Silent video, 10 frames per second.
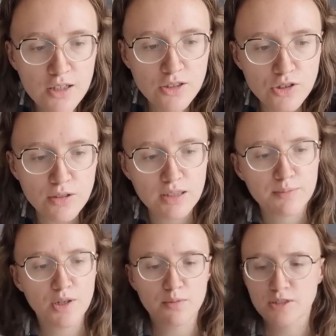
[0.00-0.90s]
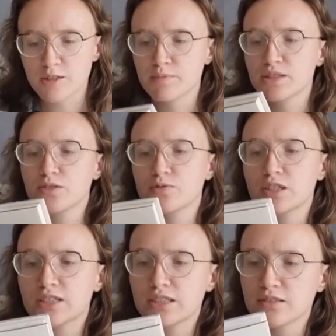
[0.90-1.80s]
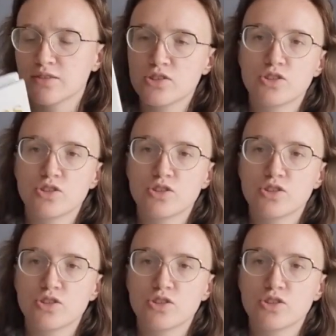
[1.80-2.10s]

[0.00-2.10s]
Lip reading: So at the moment I'm busy reading